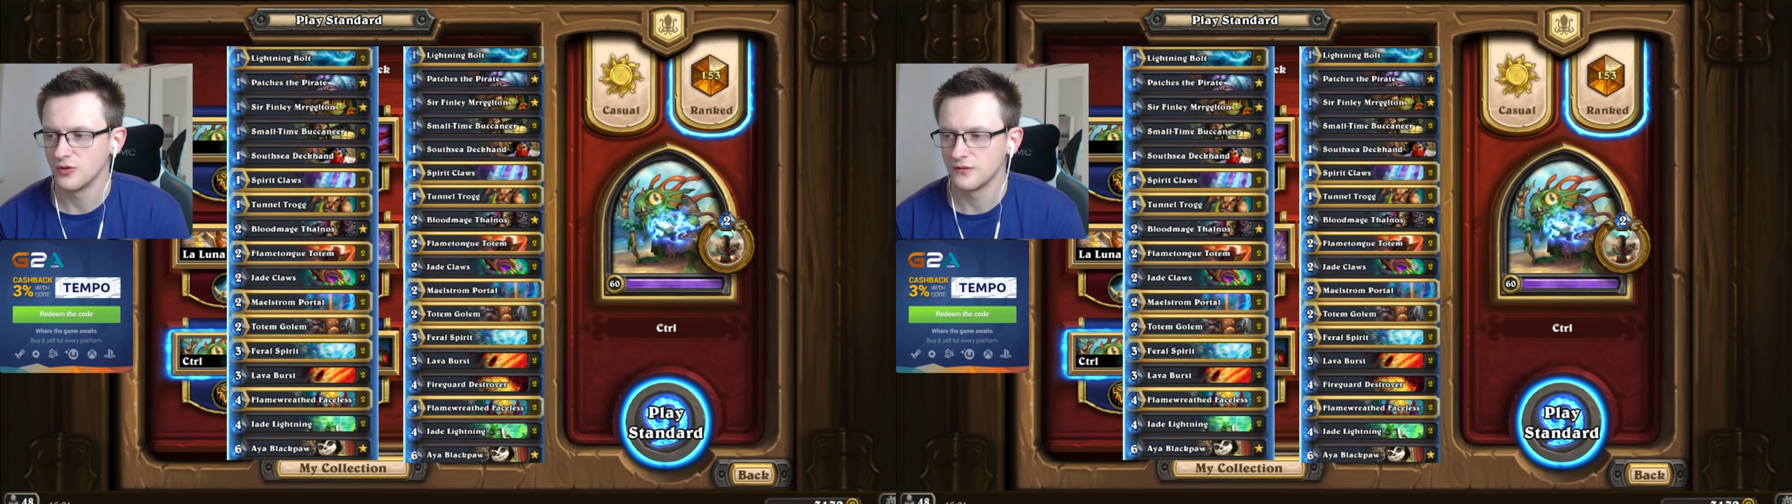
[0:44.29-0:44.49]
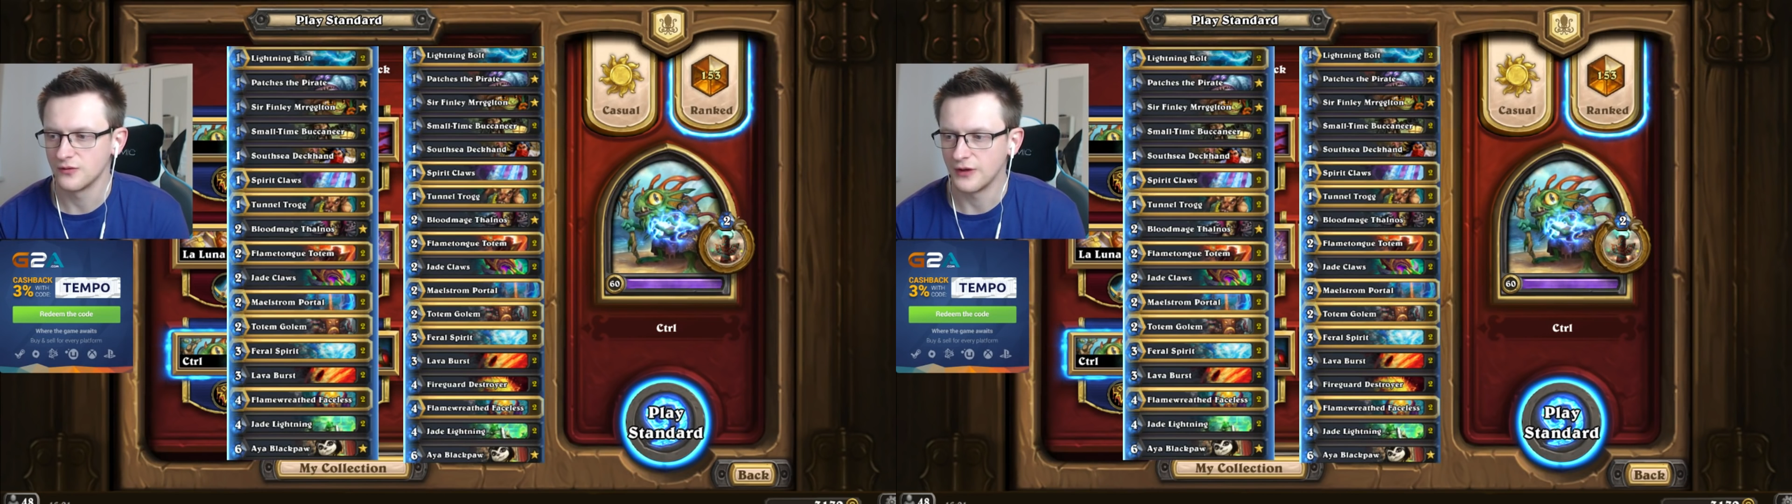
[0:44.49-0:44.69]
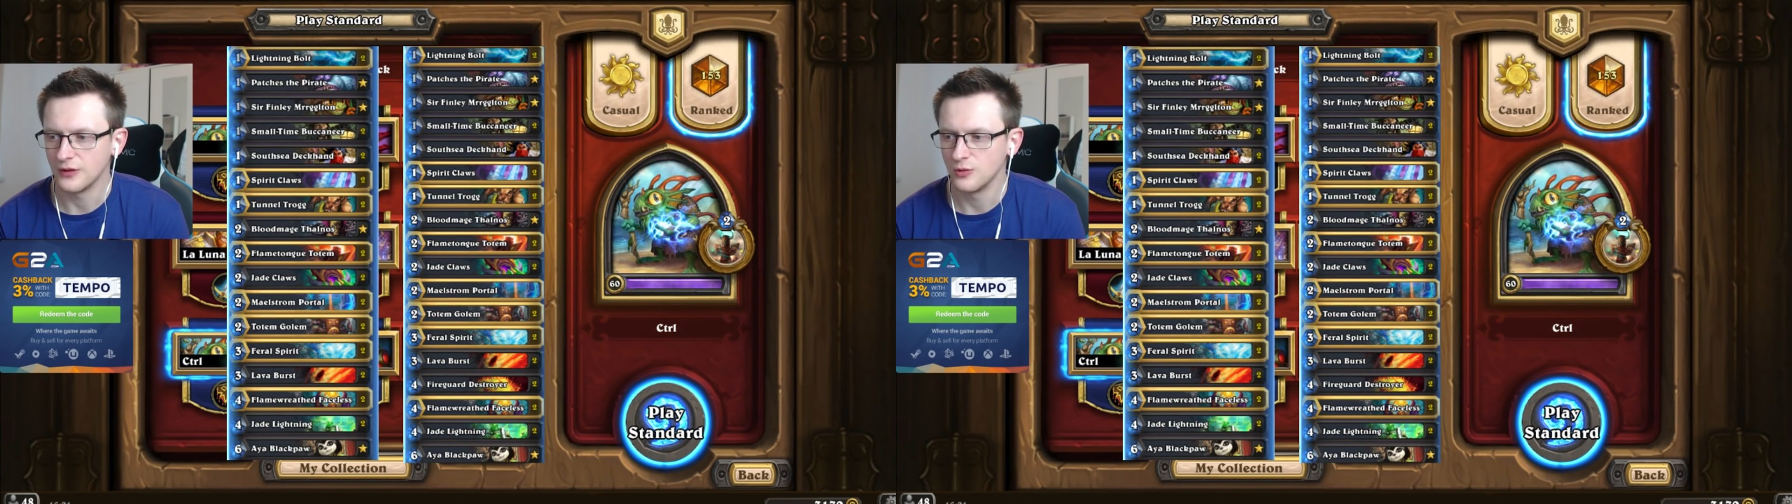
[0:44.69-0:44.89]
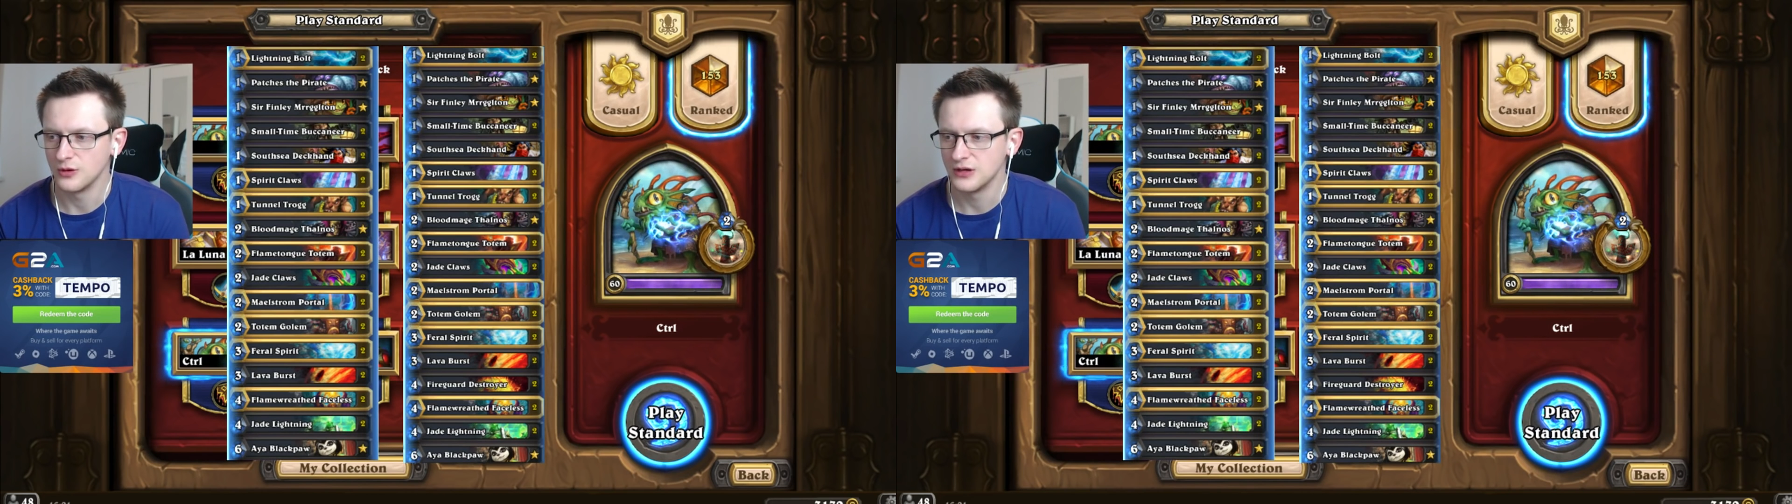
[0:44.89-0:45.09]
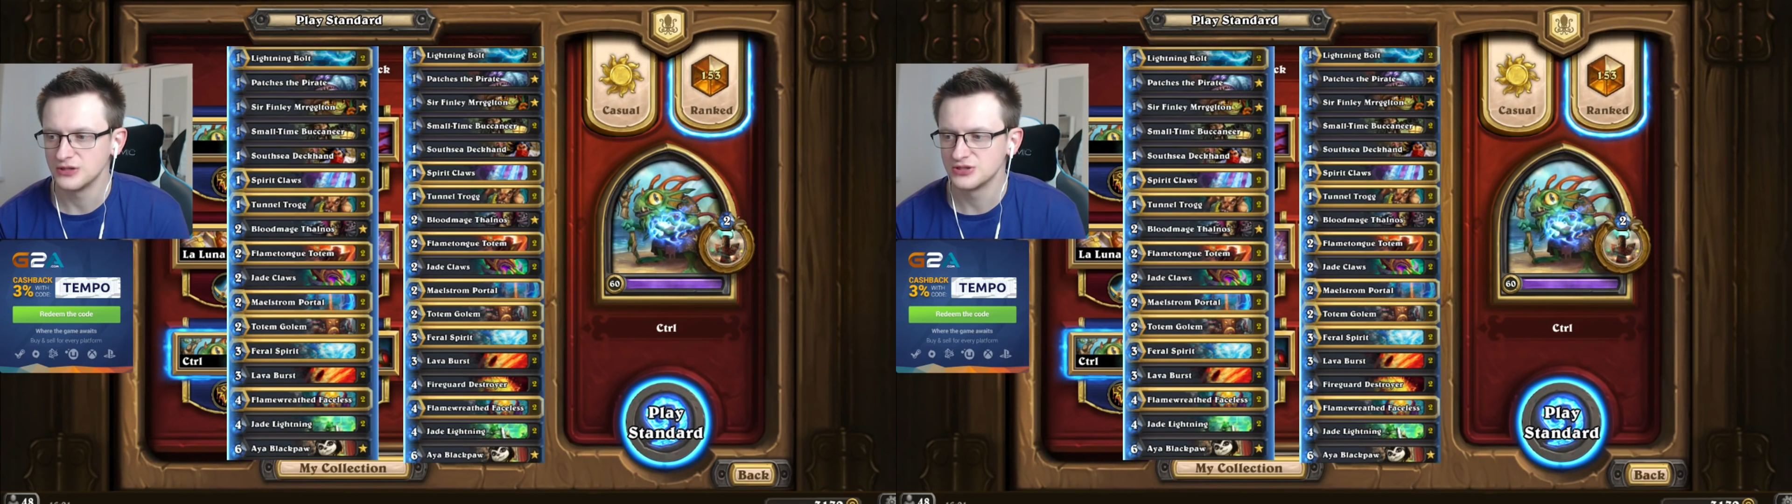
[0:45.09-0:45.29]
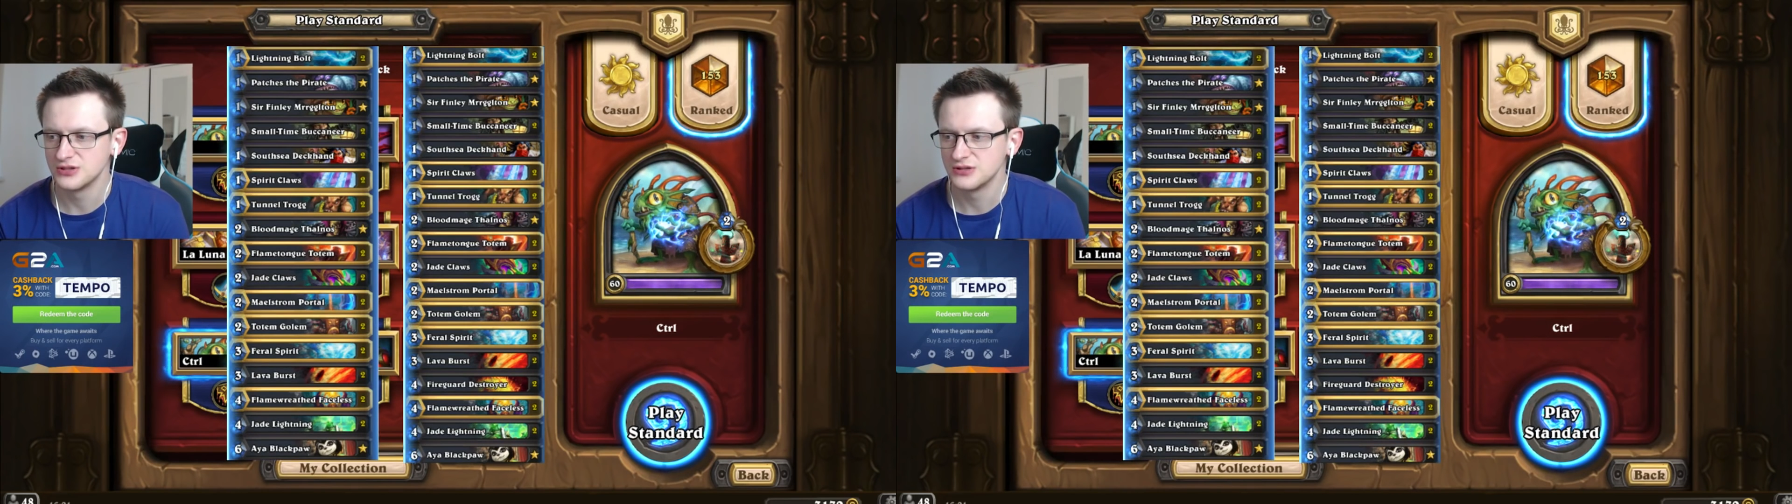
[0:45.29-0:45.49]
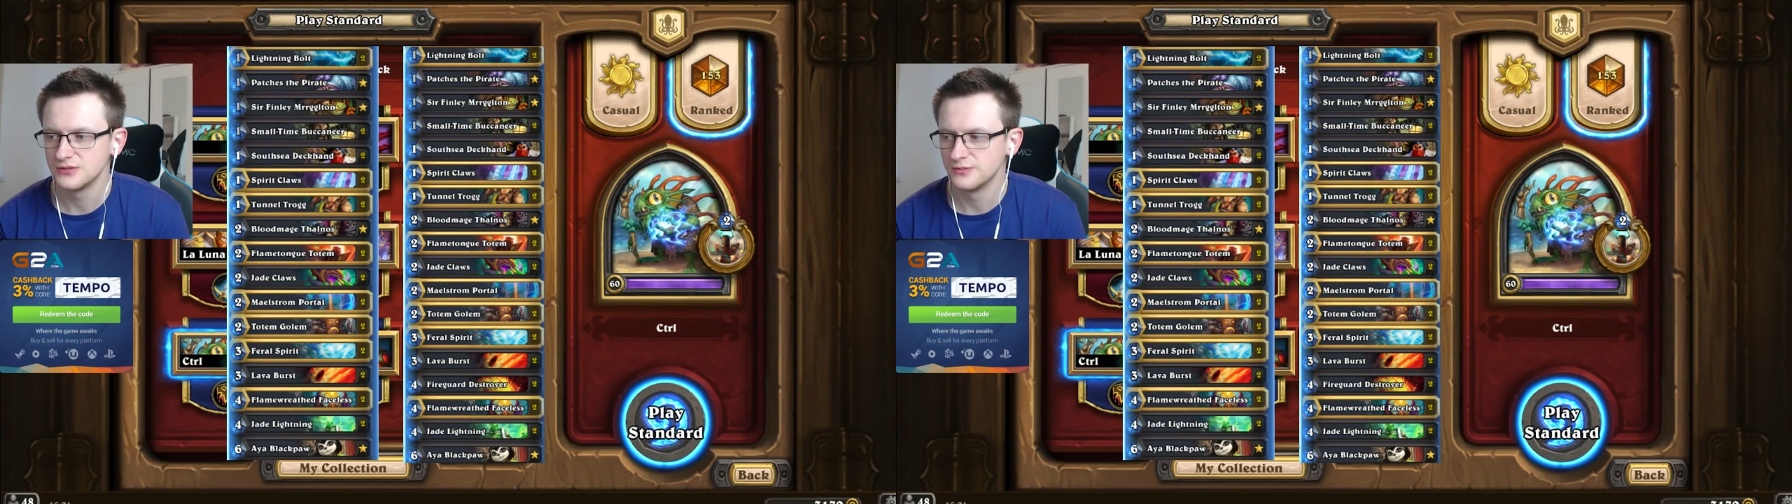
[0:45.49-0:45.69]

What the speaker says: for rank 1 legend,